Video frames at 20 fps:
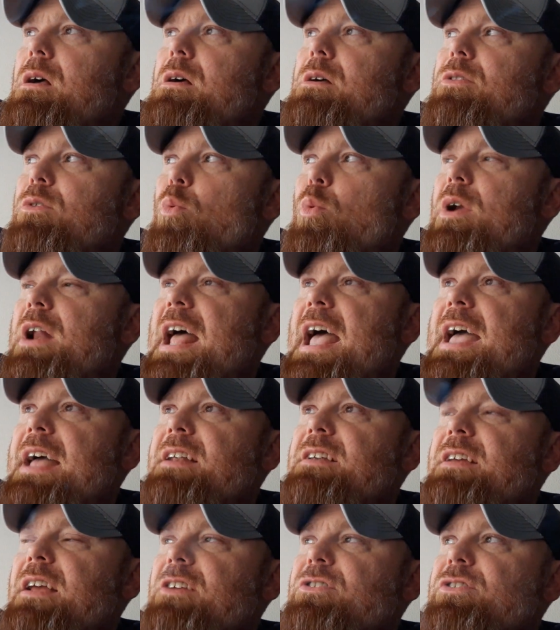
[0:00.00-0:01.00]
The one I
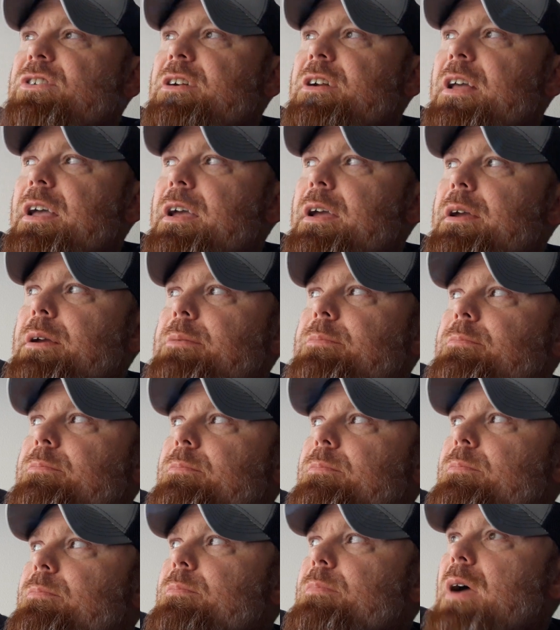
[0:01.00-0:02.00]
had yesterday,
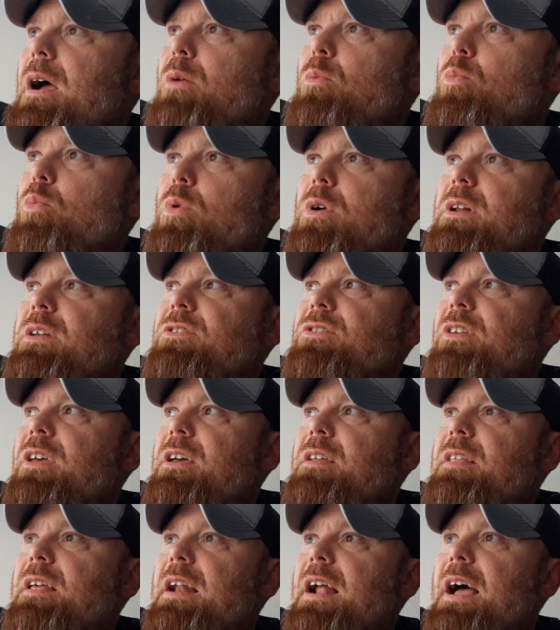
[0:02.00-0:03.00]
I want to say
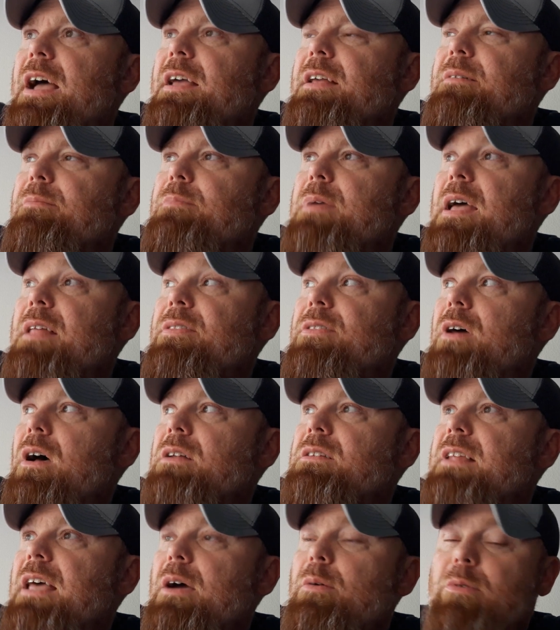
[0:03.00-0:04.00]
that I had
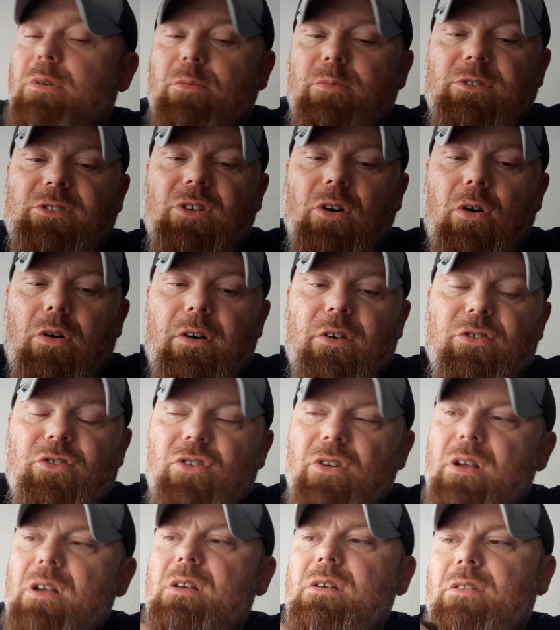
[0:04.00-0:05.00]
thought that one was harsh.
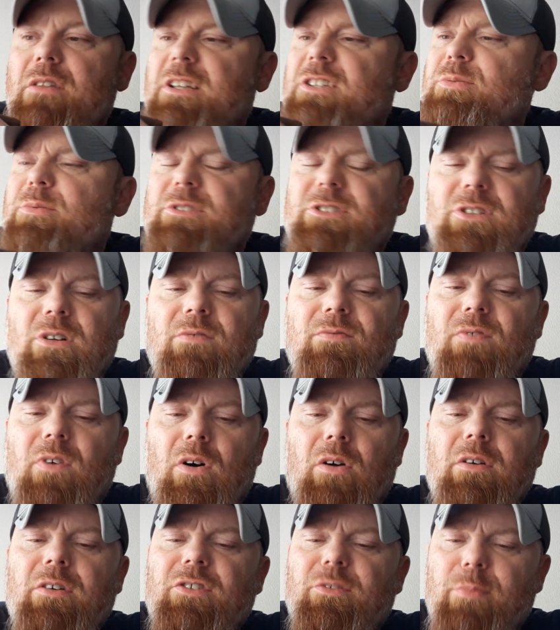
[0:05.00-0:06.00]
This one so
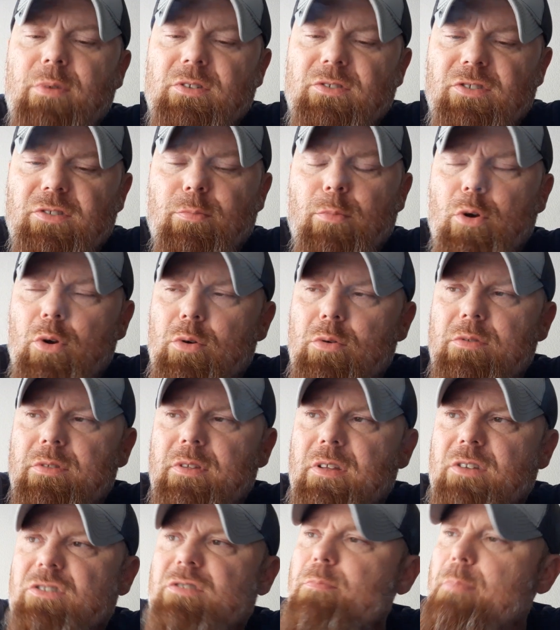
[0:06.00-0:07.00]
far has been smooth.
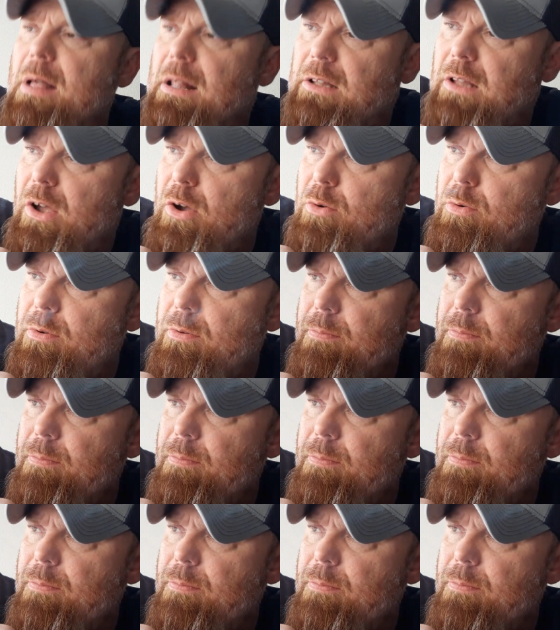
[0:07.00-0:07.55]
It's mellow.